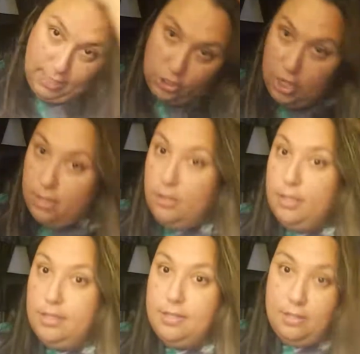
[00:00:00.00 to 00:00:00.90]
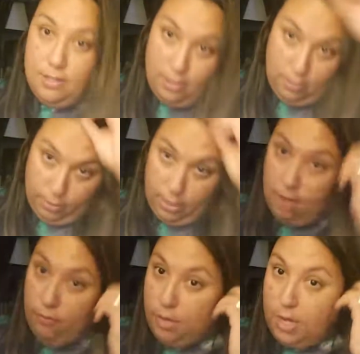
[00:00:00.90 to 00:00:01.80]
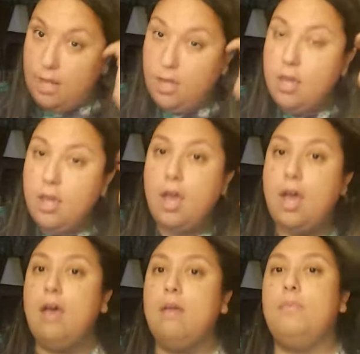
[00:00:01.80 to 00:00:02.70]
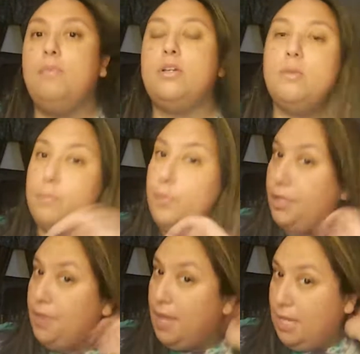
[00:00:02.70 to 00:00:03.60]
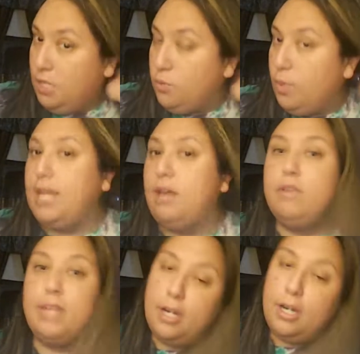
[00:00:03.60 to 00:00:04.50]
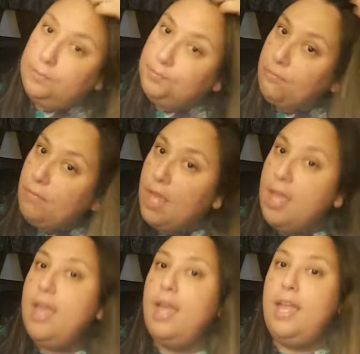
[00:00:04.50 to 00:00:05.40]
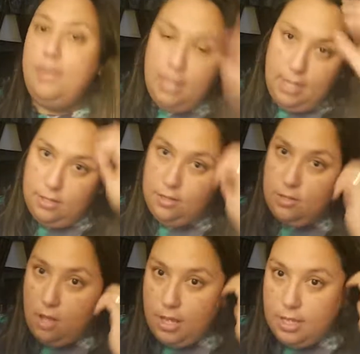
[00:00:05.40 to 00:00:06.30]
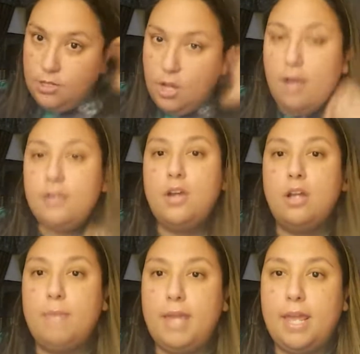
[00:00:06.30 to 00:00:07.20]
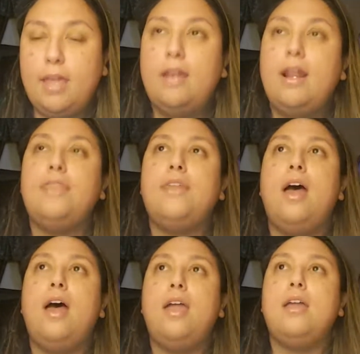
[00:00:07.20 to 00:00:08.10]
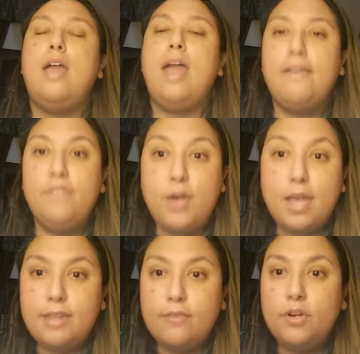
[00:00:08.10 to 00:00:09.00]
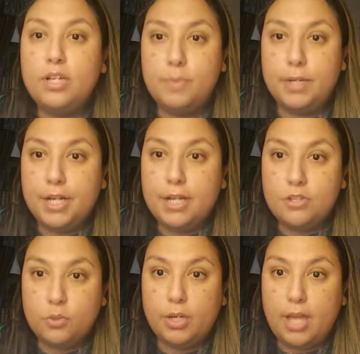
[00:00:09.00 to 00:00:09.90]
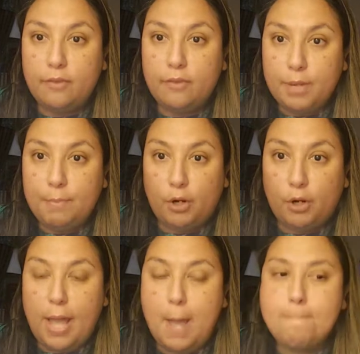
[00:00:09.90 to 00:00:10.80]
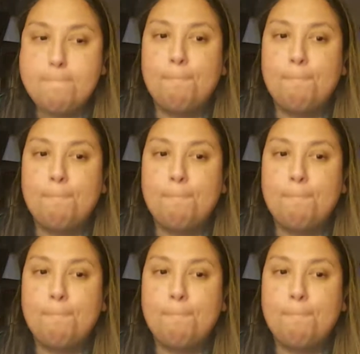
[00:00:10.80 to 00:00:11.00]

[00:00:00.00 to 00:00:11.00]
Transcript: channel and listened to the recovery book that he's reading over there. And then it dawned on me, and I thought, have you guys ever experienced recovery burnout?